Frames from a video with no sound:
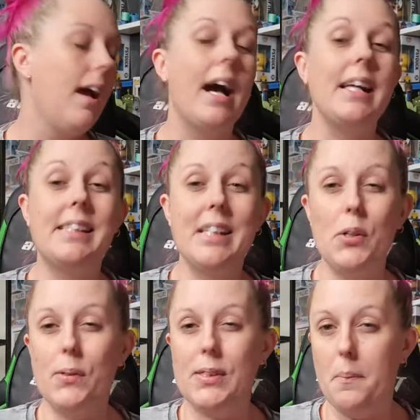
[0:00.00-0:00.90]
I did
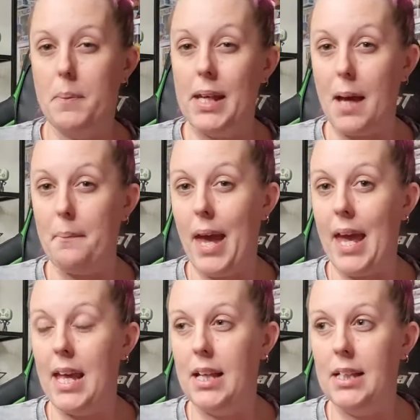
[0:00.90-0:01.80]
also pick up
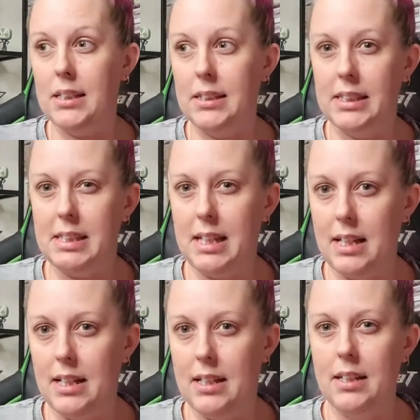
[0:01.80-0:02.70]
a
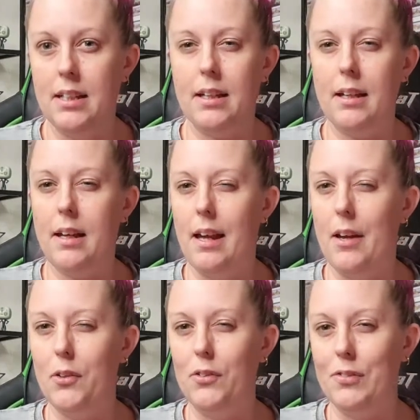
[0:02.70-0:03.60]
glitter
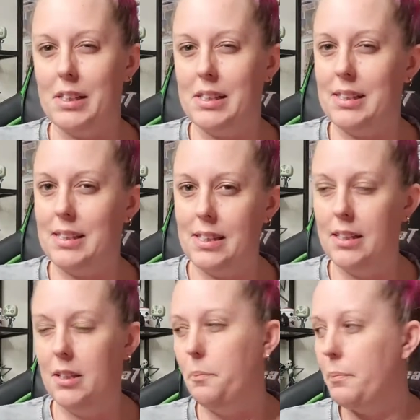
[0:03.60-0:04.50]
Elvis
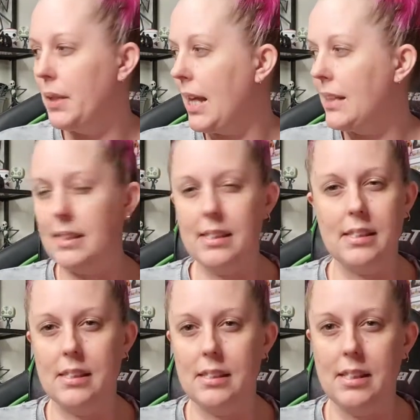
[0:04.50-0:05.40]
but that's
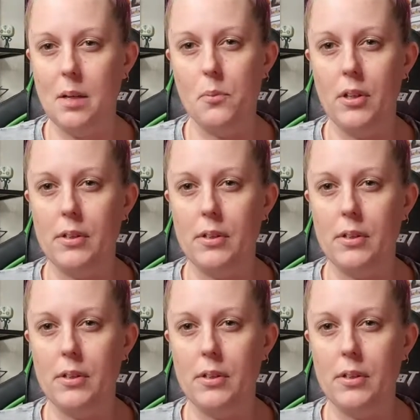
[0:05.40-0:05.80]
somewhere